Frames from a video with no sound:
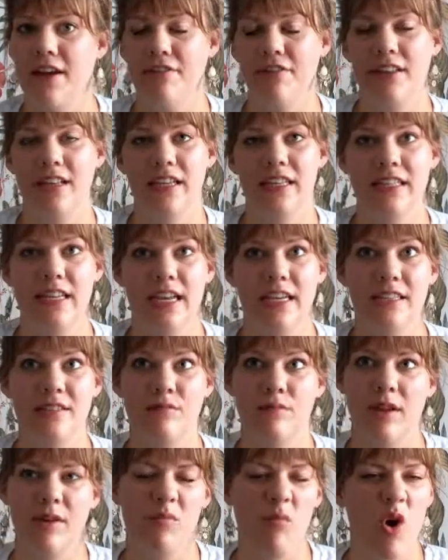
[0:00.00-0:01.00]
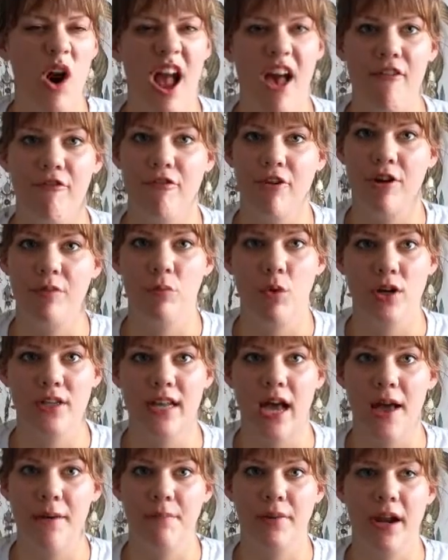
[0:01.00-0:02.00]
Everything takes like more effort, more
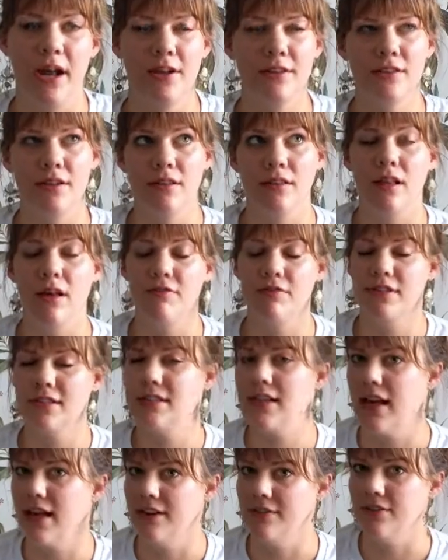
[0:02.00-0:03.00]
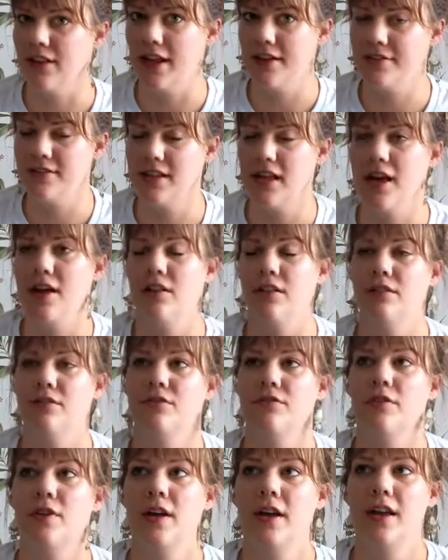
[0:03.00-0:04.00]
time, but I also love this kind of lifestyle
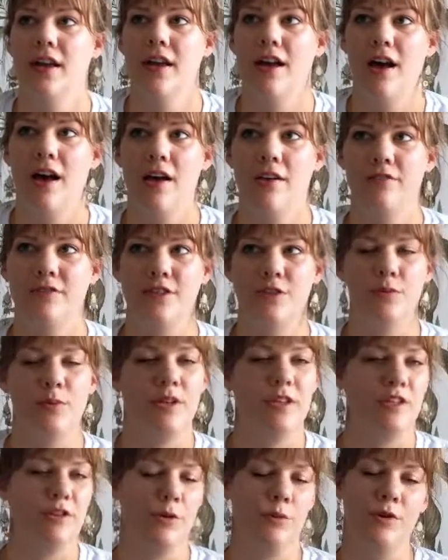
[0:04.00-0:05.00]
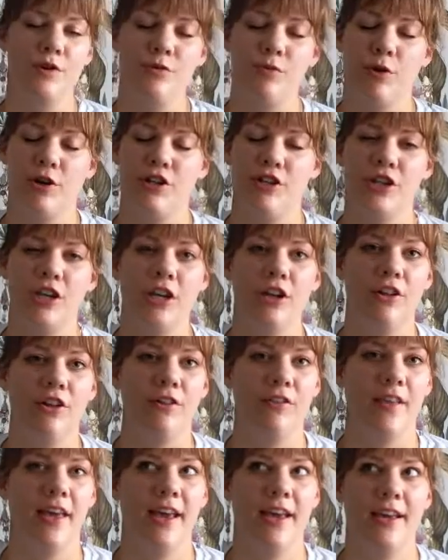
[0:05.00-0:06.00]
of just being so much more chill,
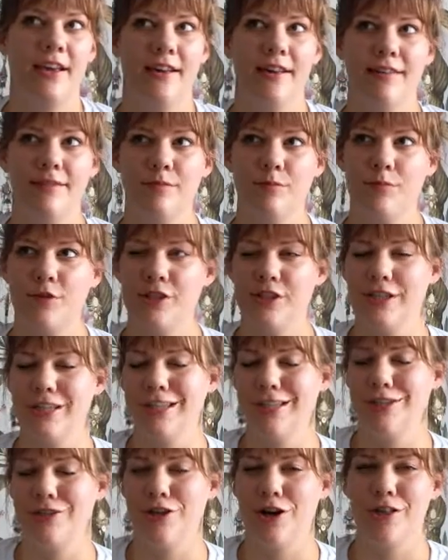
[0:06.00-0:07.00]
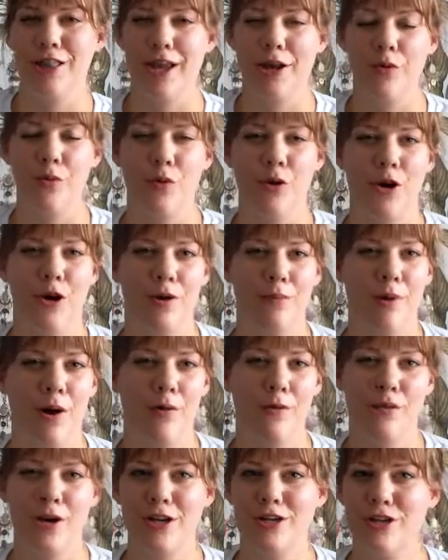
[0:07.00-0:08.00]
and like Brazilians aren't like worried
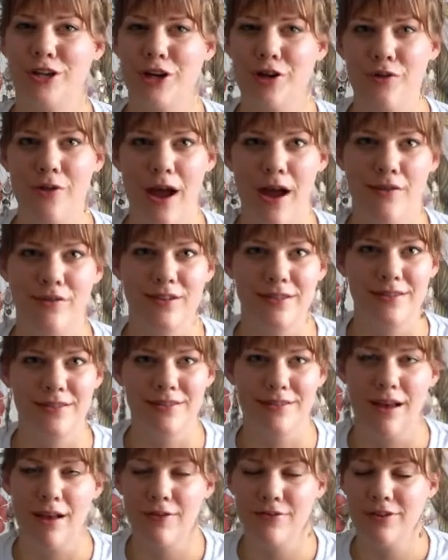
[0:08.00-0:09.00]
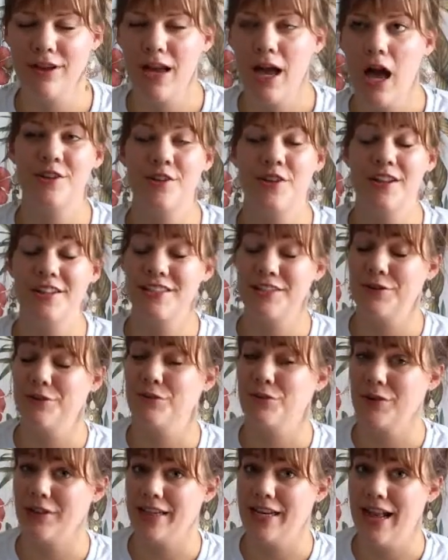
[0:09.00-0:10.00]
about rushing around and stuff. So that's
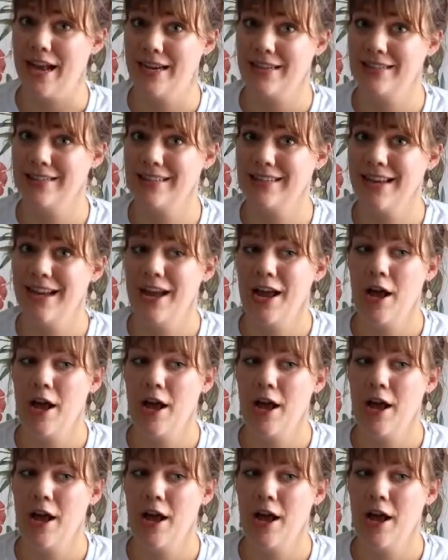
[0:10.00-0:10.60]
really nice.